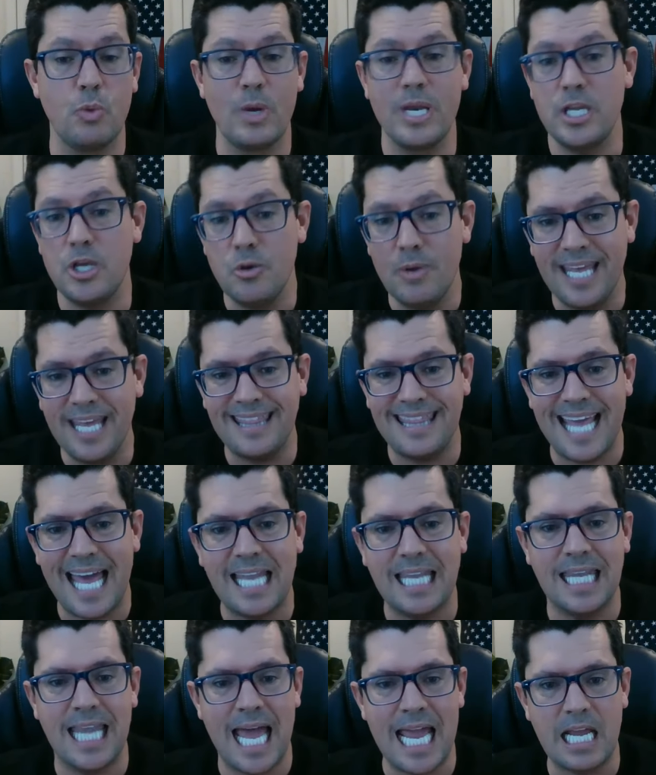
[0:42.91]
When you hit
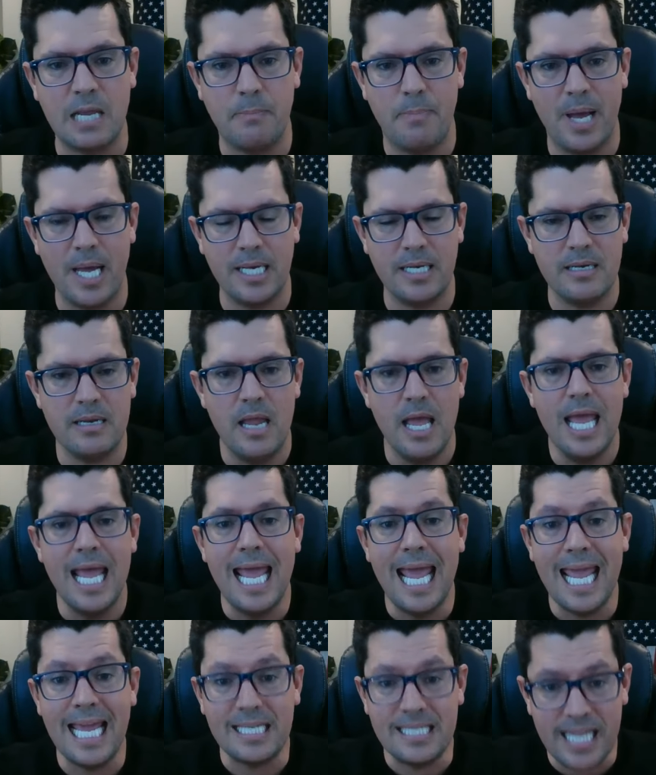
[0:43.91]
that like button,
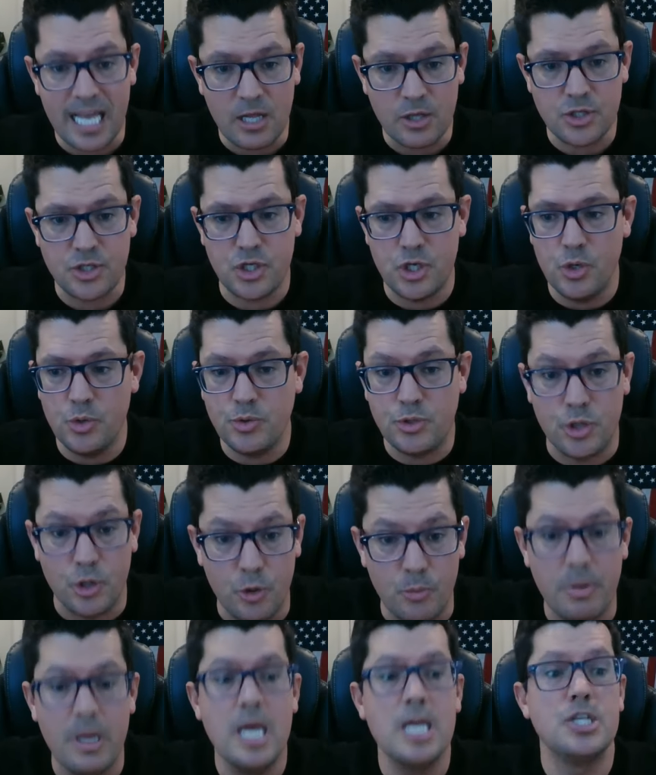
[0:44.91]
it tells
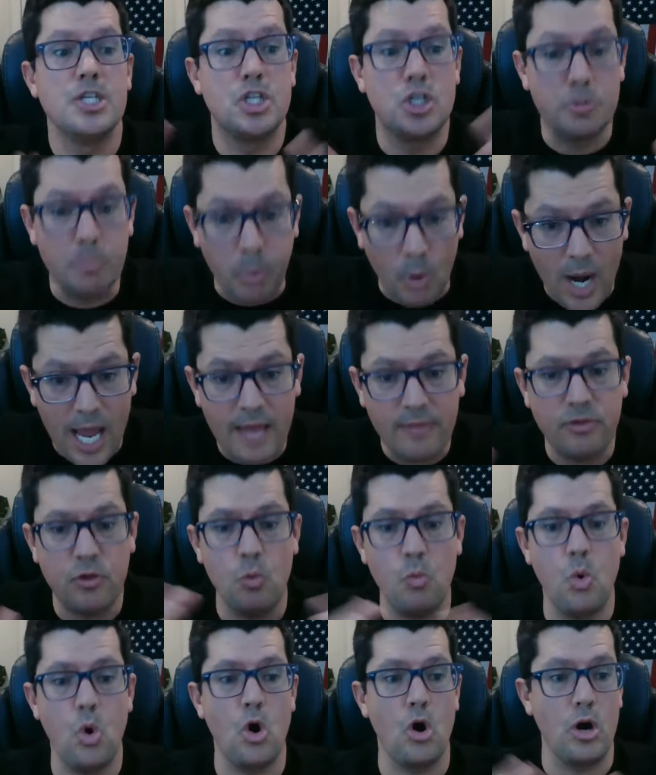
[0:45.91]
YouTube, spread the
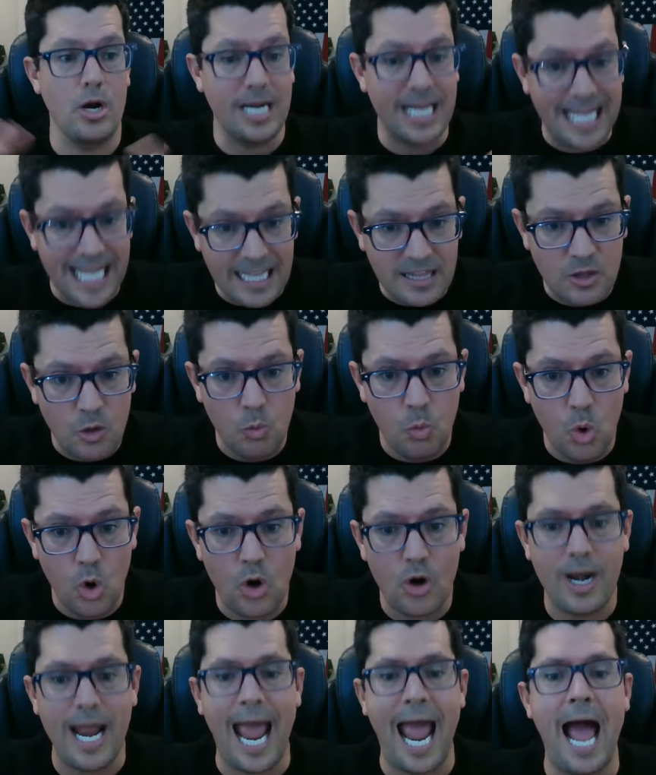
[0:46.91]
word, get the
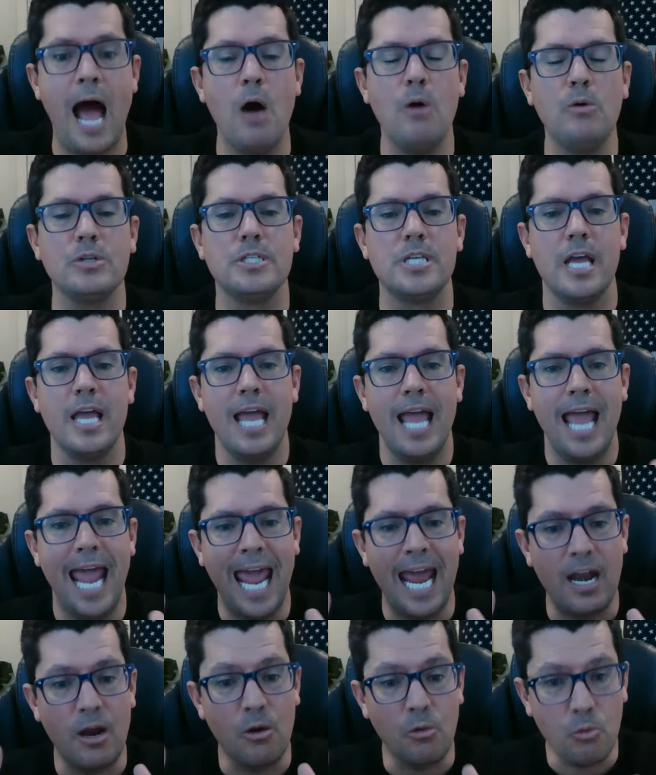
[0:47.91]
word out,
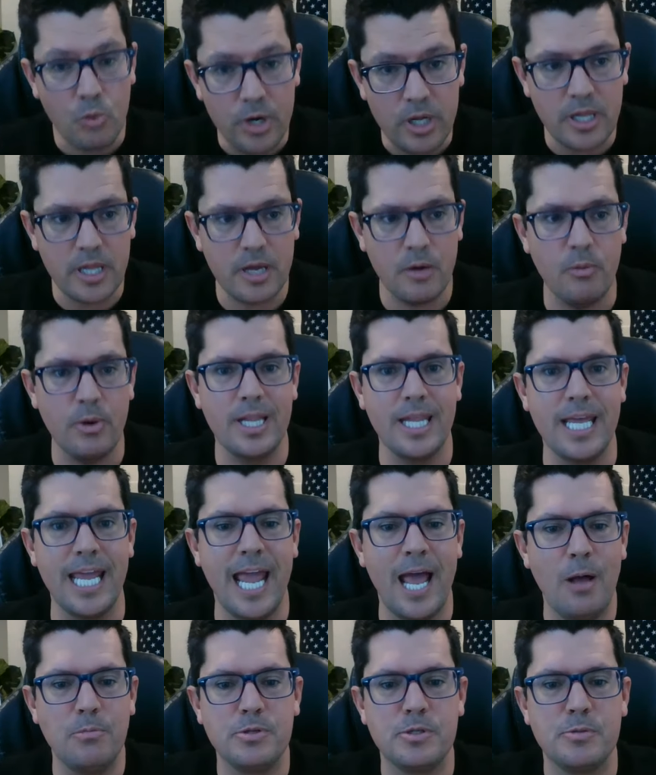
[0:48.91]
and it really, really
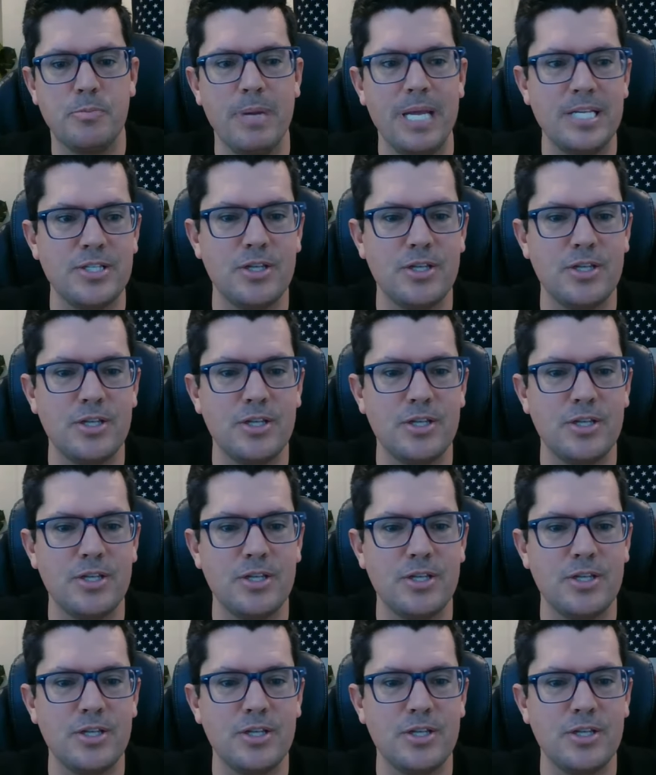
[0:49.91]
helps me.